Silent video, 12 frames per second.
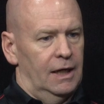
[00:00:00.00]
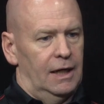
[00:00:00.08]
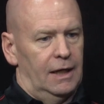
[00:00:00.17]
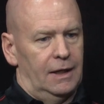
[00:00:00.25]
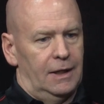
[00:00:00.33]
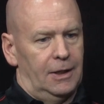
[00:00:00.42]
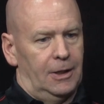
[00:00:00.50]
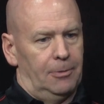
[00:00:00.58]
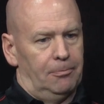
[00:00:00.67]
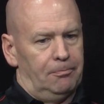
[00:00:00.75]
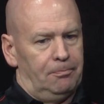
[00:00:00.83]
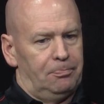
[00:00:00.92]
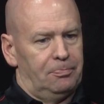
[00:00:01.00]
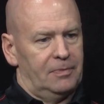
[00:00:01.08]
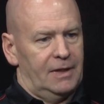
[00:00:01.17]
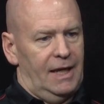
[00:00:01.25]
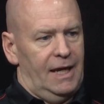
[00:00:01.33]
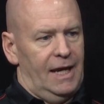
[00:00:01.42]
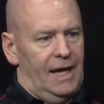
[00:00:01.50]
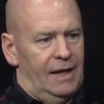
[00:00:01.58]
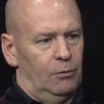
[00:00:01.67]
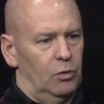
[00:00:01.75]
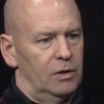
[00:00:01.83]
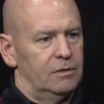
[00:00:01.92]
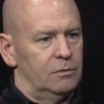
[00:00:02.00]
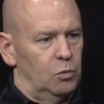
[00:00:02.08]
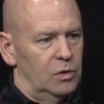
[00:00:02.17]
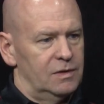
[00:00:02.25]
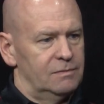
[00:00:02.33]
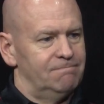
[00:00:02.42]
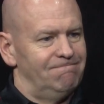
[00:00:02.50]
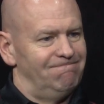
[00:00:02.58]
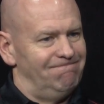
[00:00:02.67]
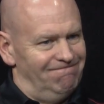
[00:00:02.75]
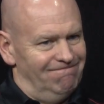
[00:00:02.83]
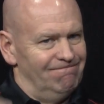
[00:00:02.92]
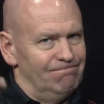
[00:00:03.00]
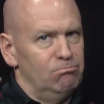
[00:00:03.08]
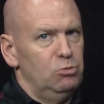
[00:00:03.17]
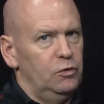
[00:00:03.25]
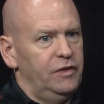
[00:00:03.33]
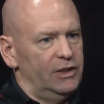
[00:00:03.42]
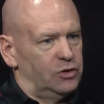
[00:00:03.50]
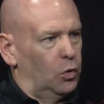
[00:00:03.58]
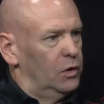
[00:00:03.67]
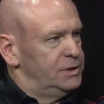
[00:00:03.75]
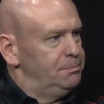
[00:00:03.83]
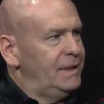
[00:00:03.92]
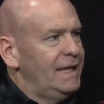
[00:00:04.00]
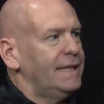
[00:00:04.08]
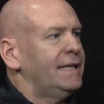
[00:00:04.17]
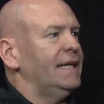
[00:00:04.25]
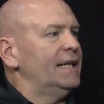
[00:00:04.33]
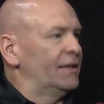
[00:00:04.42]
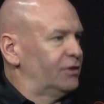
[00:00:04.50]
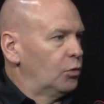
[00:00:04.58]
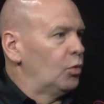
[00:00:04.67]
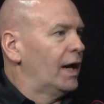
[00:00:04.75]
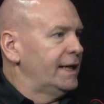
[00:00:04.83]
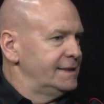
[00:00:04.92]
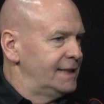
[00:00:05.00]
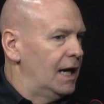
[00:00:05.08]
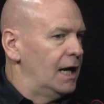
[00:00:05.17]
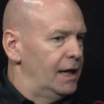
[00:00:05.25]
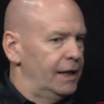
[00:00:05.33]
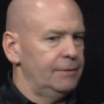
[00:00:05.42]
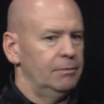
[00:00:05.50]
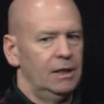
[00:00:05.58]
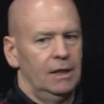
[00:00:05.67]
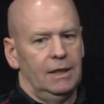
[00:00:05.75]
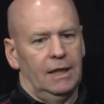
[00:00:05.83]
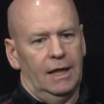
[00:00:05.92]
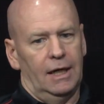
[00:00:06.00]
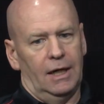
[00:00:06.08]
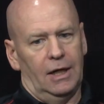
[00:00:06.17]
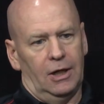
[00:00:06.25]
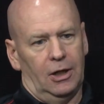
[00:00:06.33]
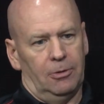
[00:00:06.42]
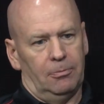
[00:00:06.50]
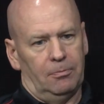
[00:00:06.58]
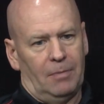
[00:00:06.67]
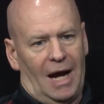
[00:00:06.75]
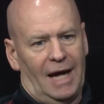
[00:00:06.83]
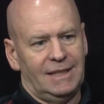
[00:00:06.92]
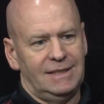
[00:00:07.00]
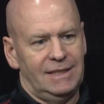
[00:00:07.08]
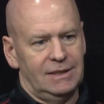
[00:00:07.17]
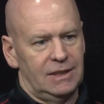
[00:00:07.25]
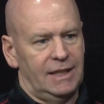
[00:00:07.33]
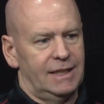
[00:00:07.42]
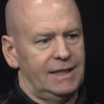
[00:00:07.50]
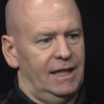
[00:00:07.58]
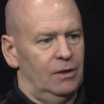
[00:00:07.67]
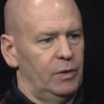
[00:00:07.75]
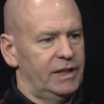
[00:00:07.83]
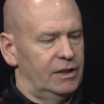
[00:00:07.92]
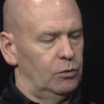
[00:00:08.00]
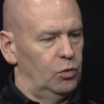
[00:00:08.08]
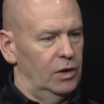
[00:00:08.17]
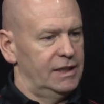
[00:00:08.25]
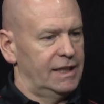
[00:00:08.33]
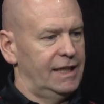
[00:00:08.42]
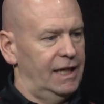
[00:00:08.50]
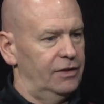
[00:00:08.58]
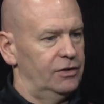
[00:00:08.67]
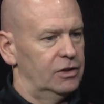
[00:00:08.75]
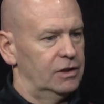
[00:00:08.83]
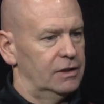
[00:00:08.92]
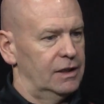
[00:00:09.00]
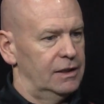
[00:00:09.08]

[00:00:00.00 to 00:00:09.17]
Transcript: and we're moving towards peaking at the right time. Right. Ideally, again, we can run together